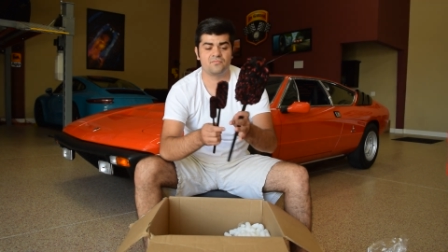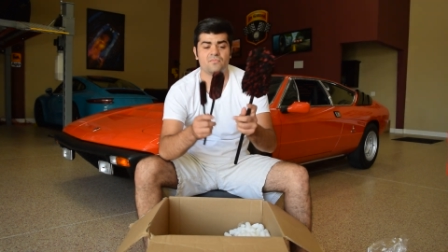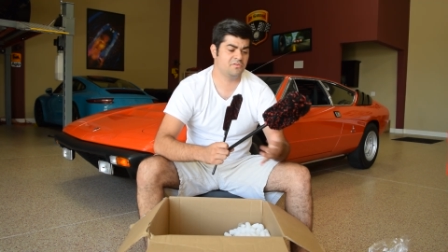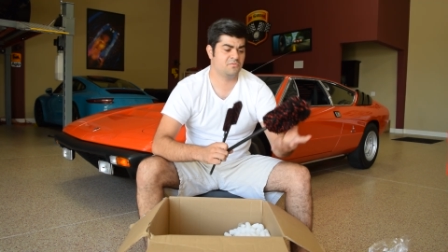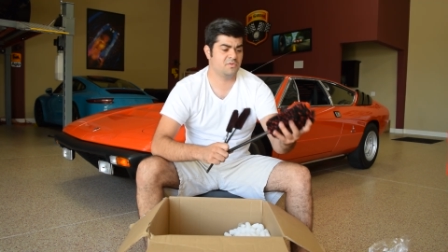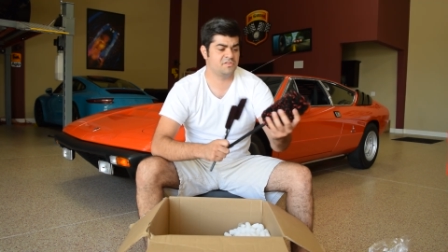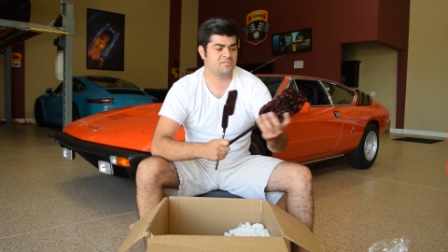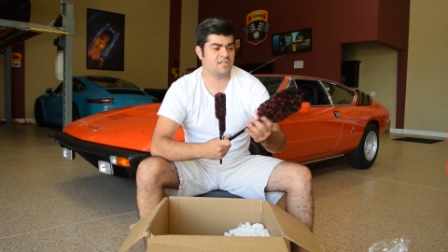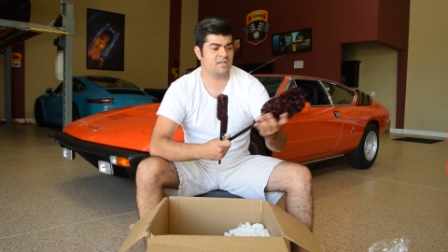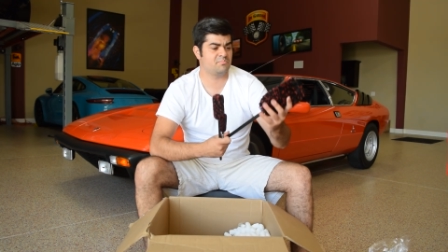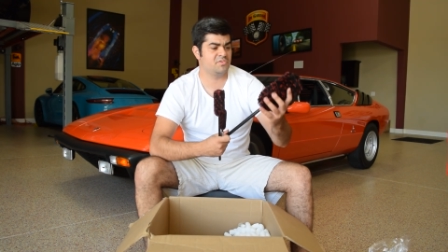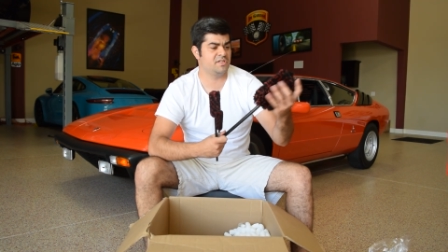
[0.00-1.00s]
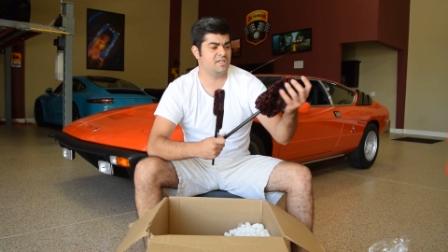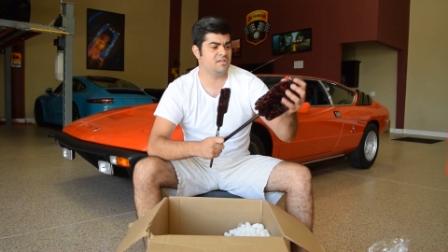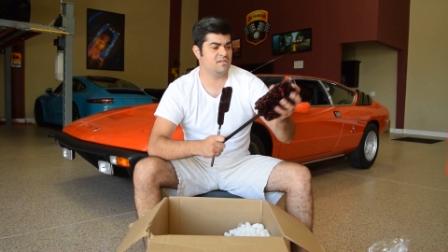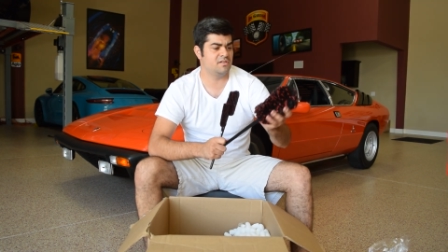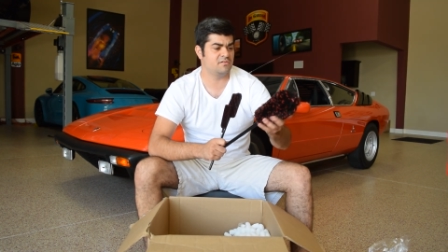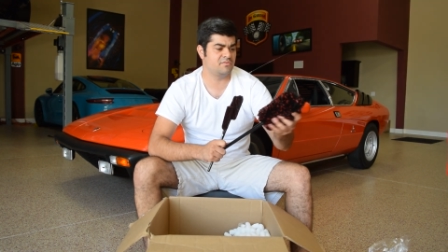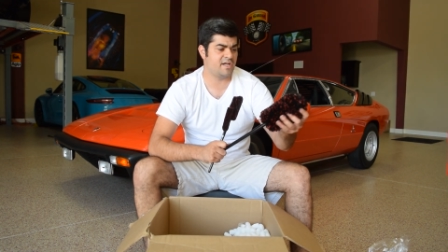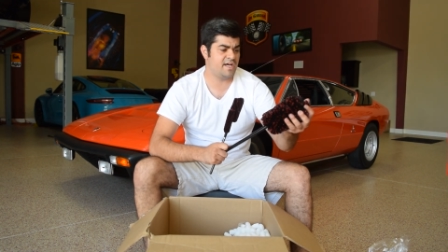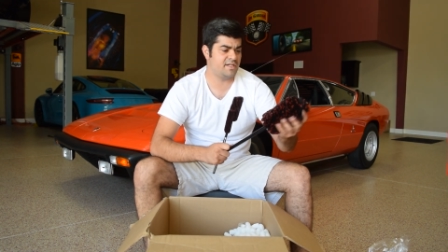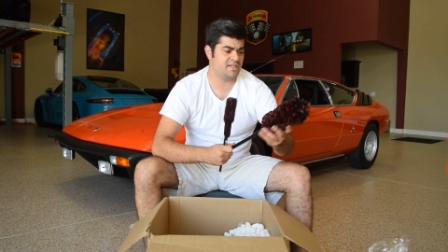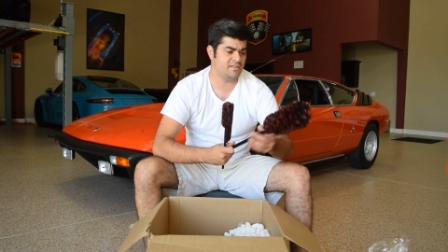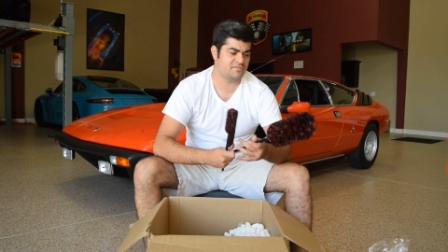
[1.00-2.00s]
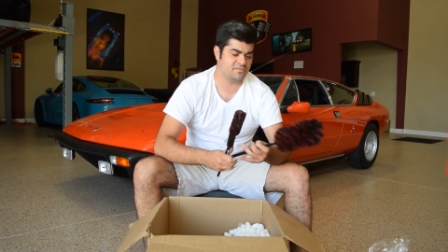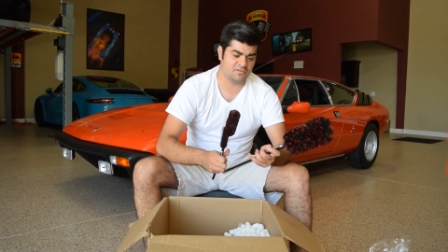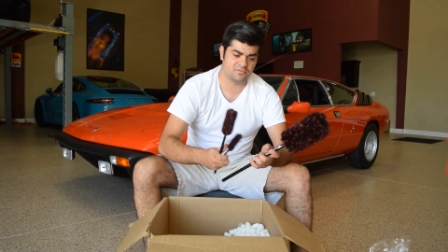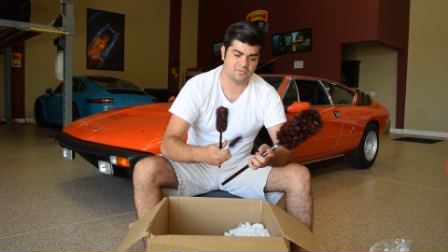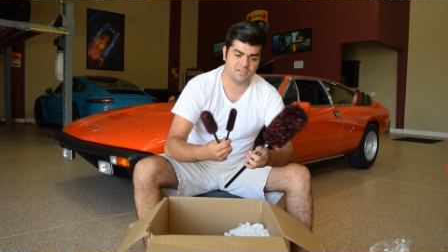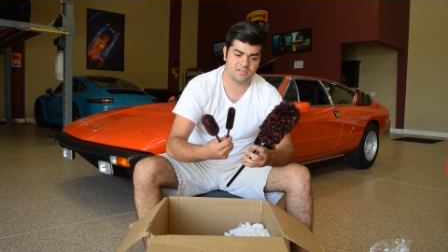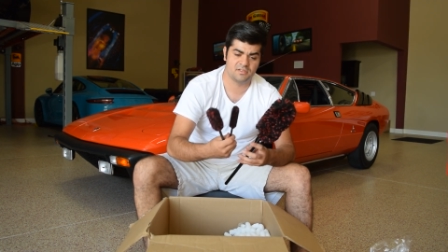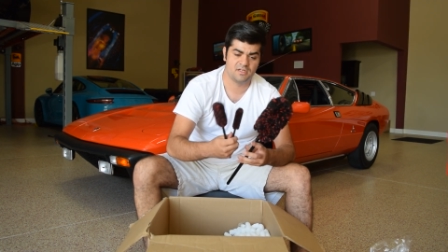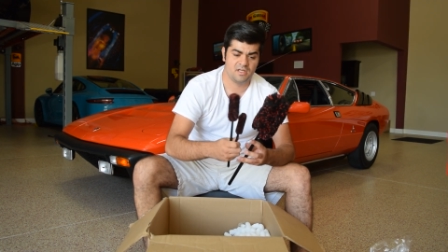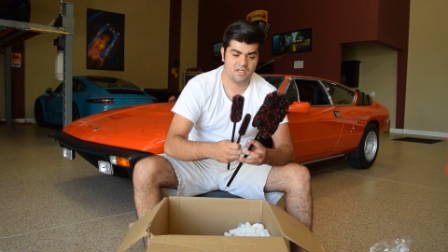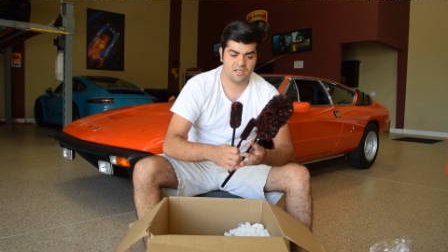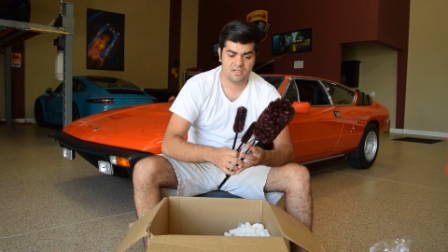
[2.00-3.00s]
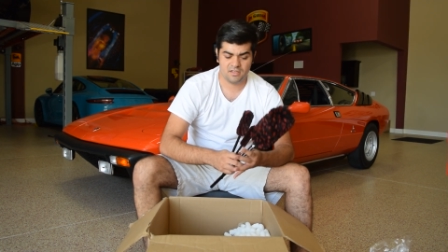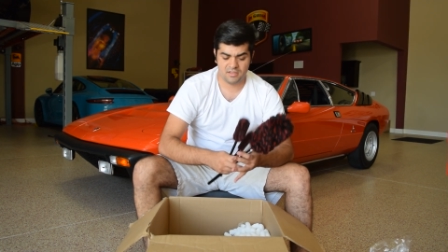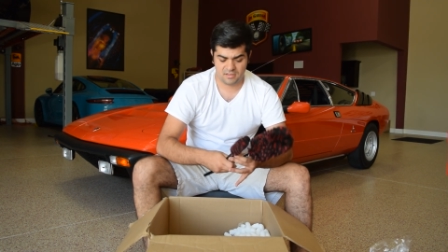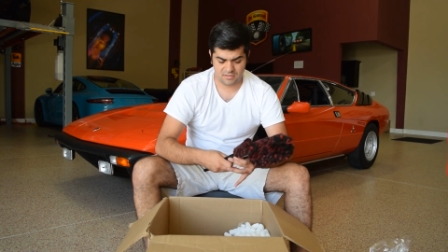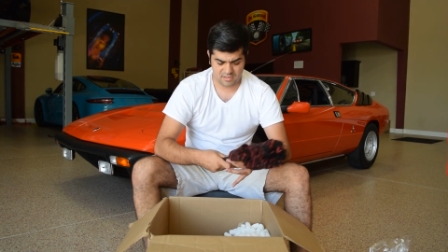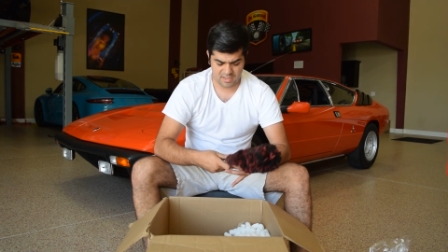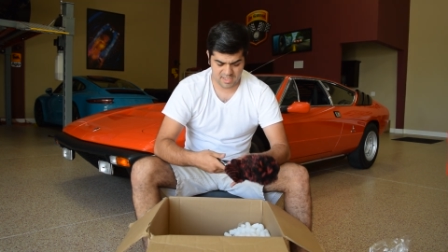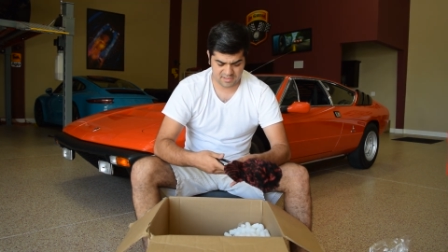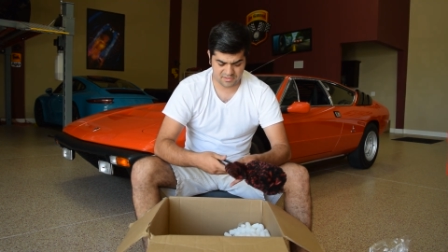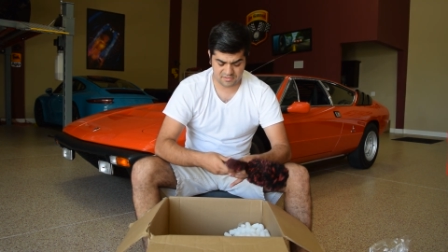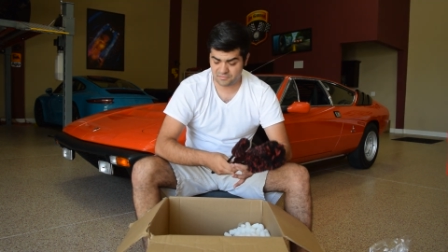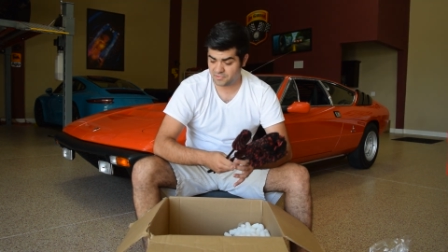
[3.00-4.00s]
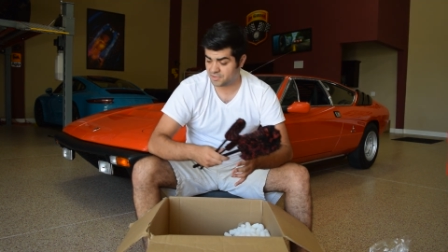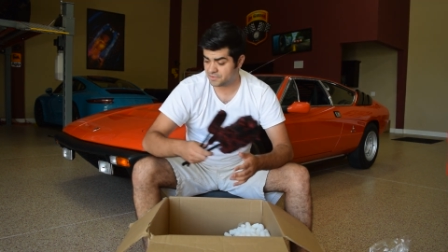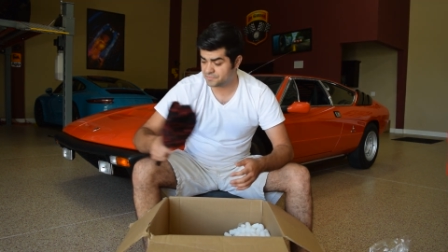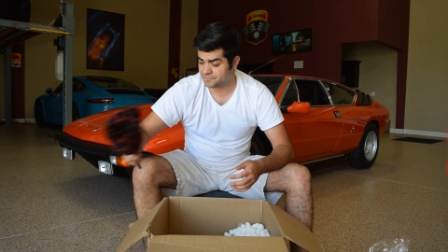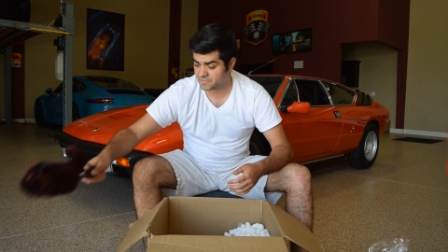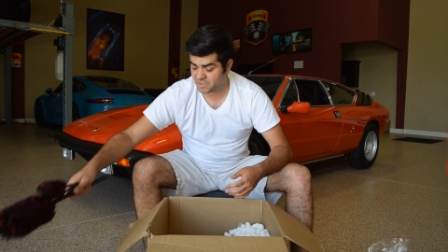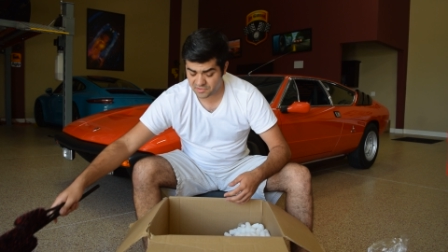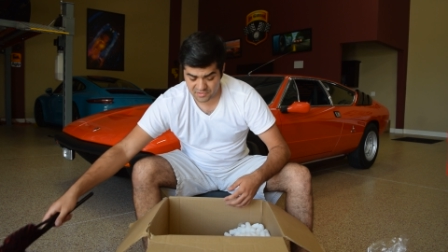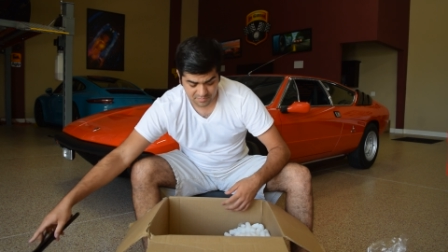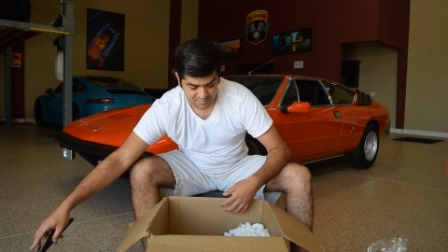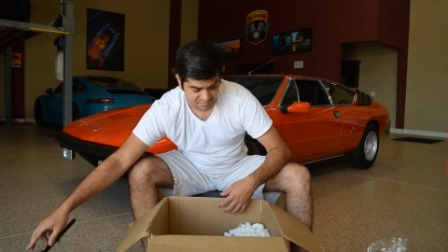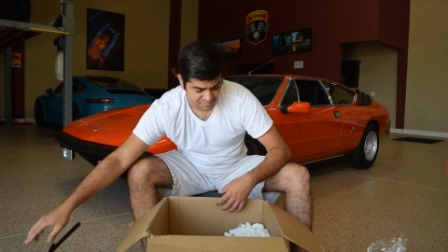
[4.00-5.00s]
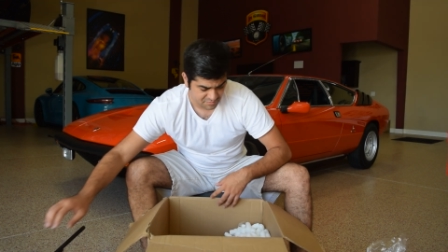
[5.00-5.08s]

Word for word: The other ones got pretty uh, ratty, so had to uh, get some